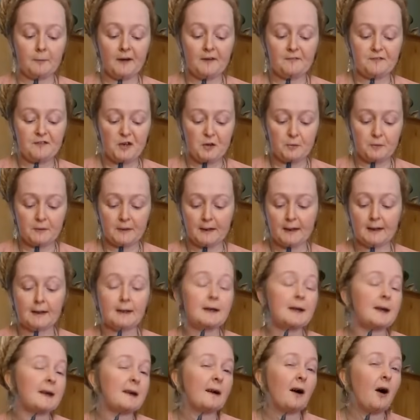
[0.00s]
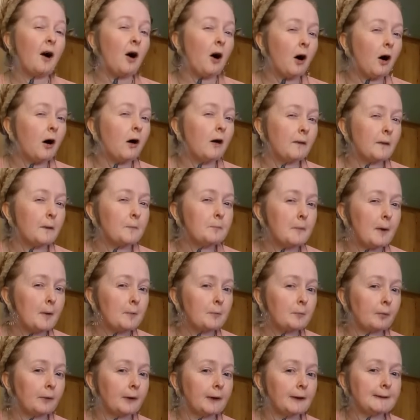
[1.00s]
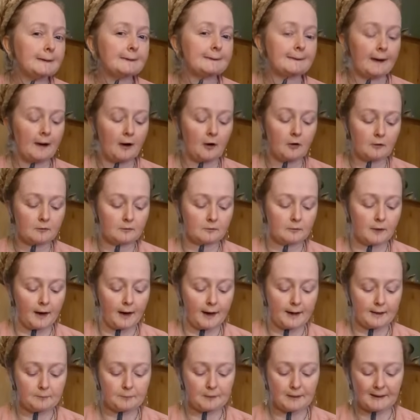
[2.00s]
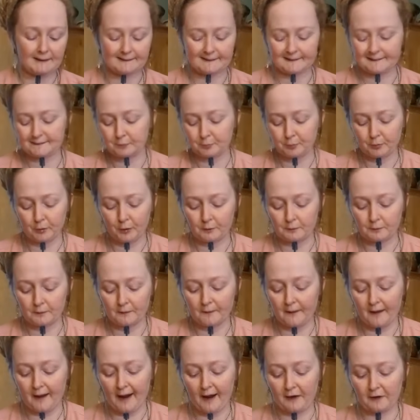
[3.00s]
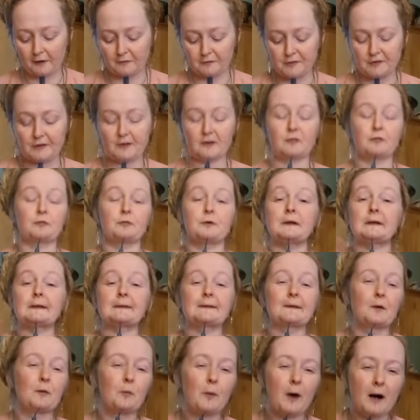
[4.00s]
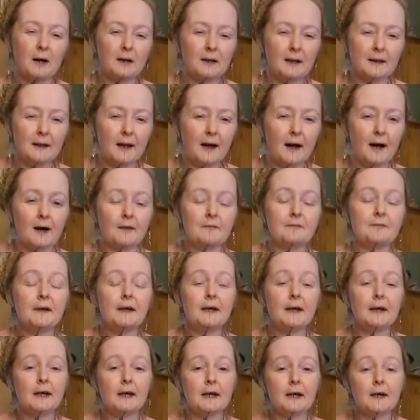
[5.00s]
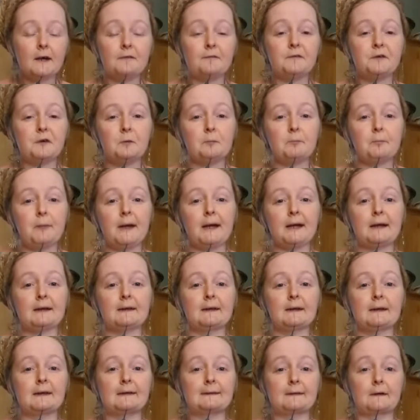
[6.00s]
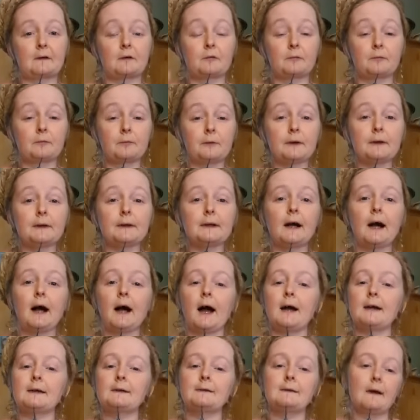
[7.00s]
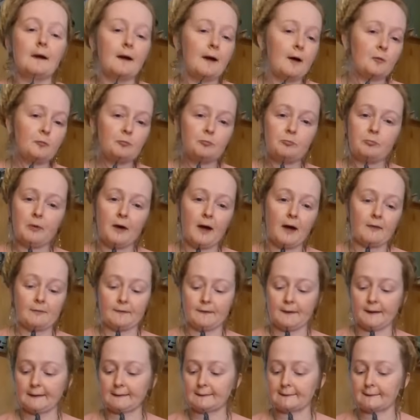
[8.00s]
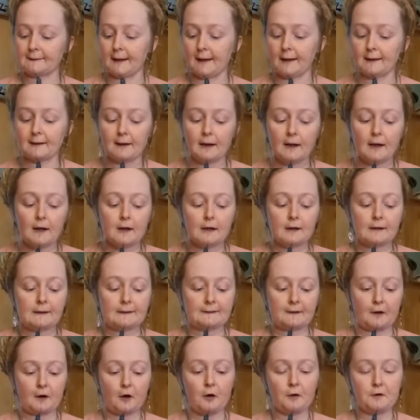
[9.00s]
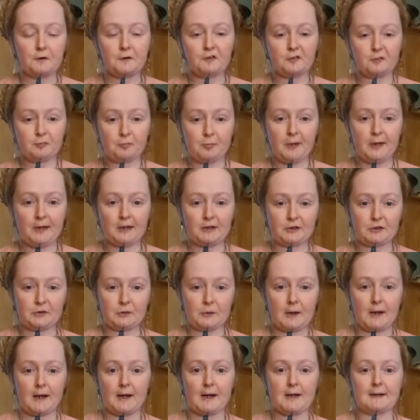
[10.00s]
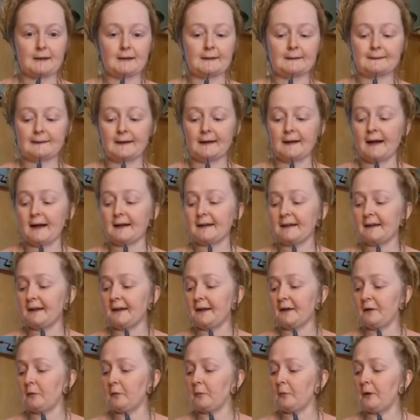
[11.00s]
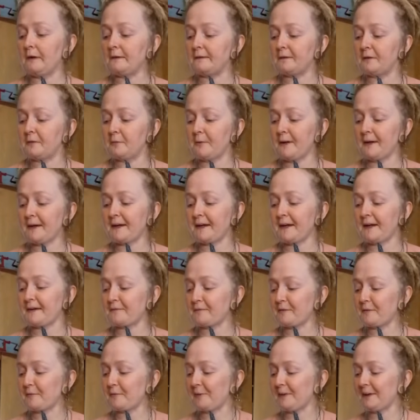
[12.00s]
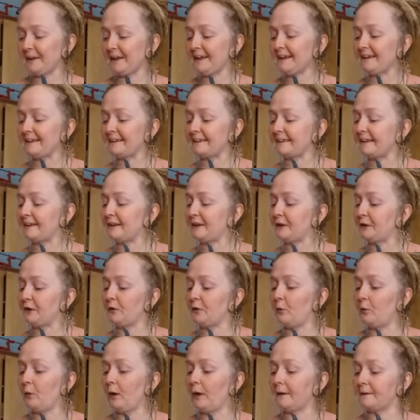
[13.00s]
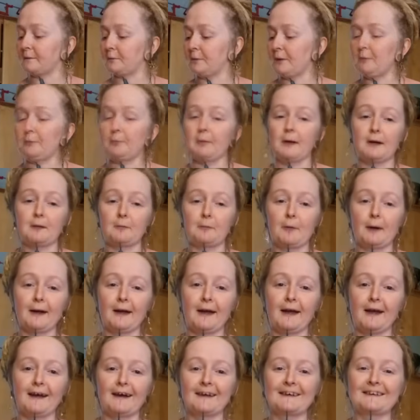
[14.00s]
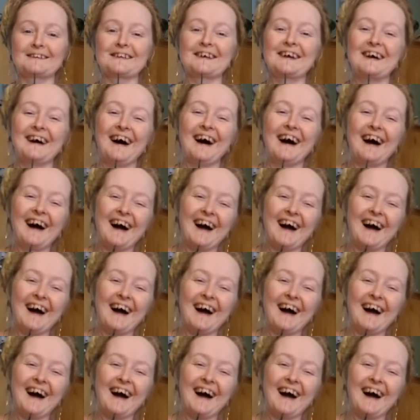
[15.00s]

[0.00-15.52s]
if you didn't get all the membranes out, right? Because it's prone to that, or if you didn't rinse it well enough. If you bake this at a really high temp, everything's dead. So you've baked your eggs, and I didn't want to make everybody sit here and watch me bake my eggs,